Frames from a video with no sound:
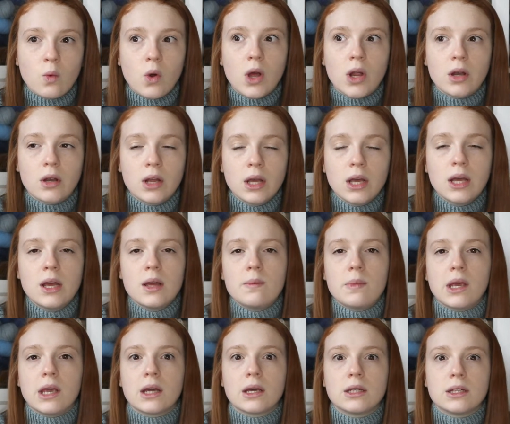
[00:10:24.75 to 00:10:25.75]
One
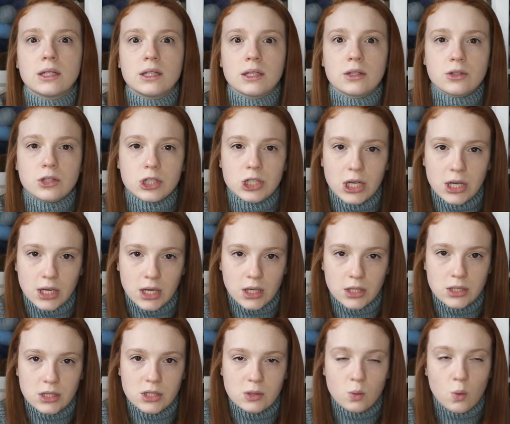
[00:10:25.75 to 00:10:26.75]
being an Anilchik
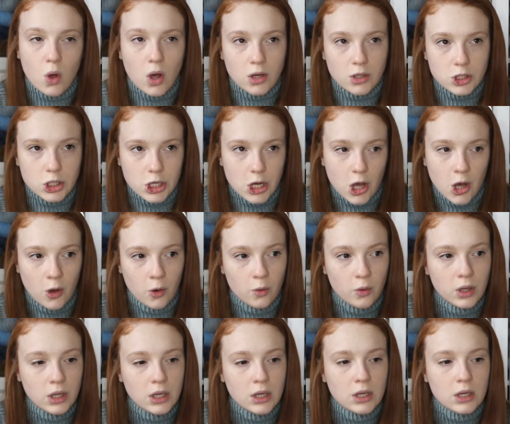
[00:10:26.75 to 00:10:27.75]
swancho,